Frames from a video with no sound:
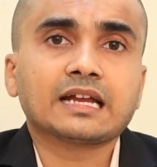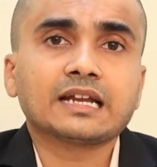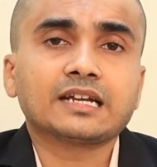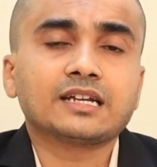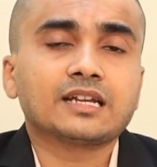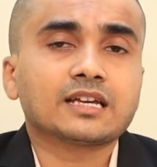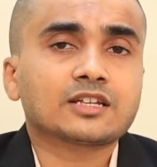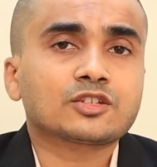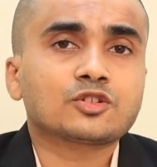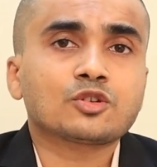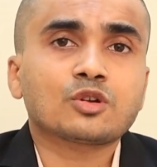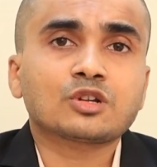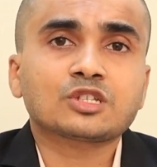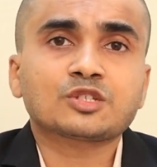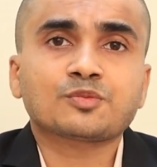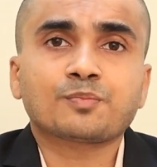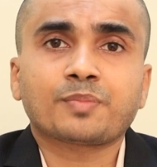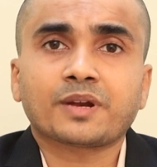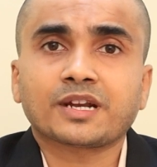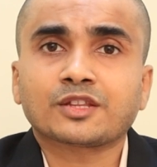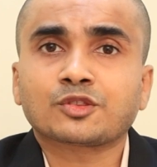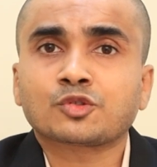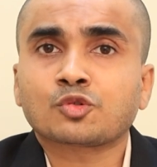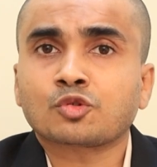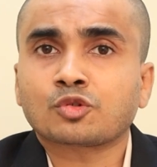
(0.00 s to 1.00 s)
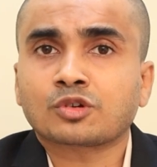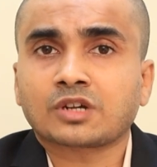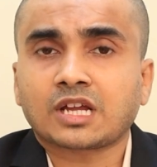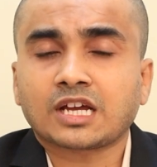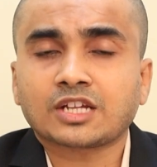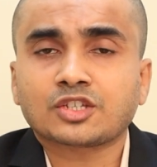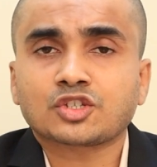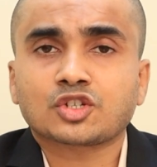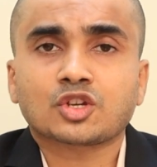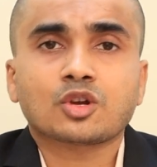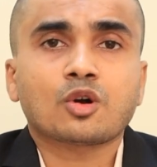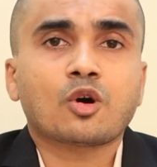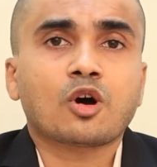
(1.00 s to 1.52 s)
It does not spread through
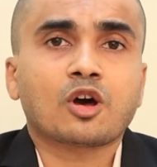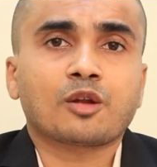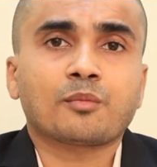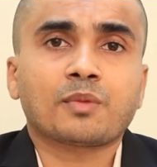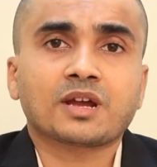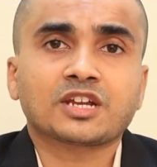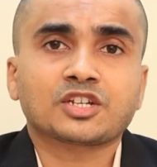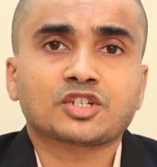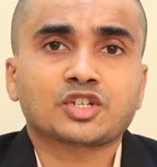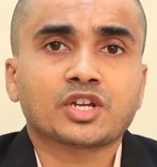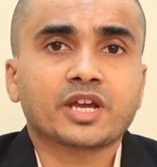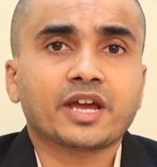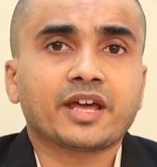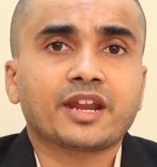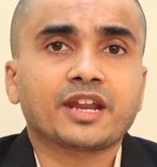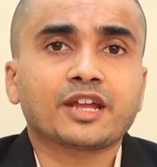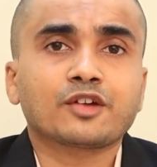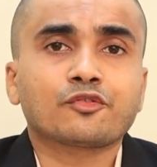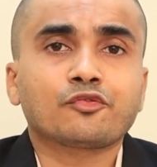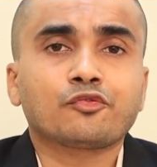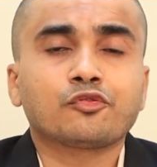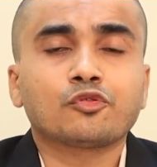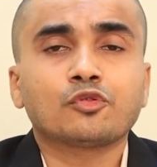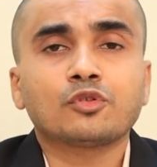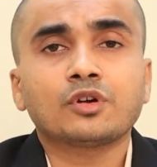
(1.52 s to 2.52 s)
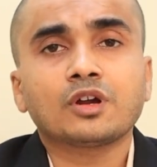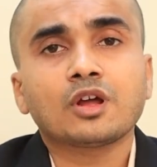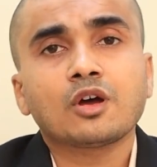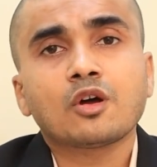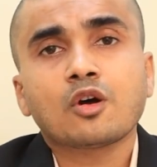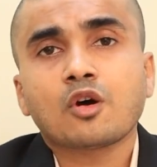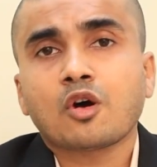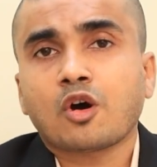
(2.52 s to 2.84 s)
touch or by sharing food